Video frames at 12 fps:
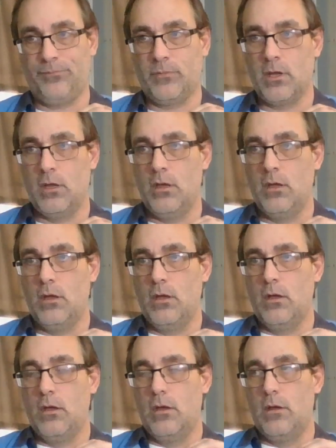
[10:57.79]

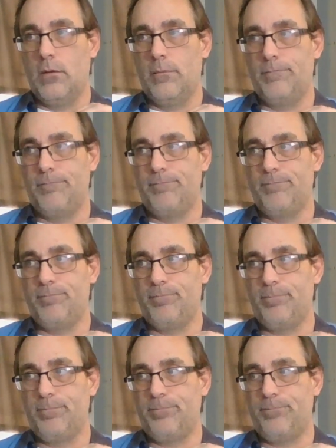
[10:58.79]

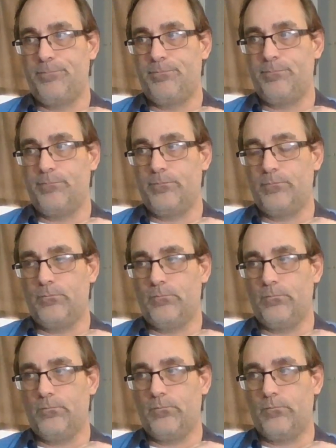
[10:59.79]

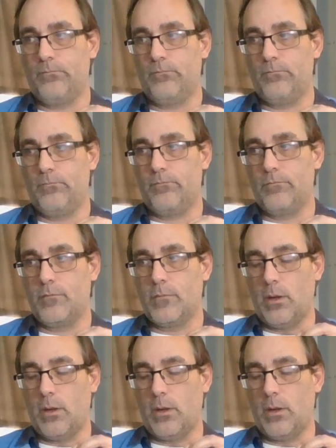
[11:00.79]
Nobody speaks.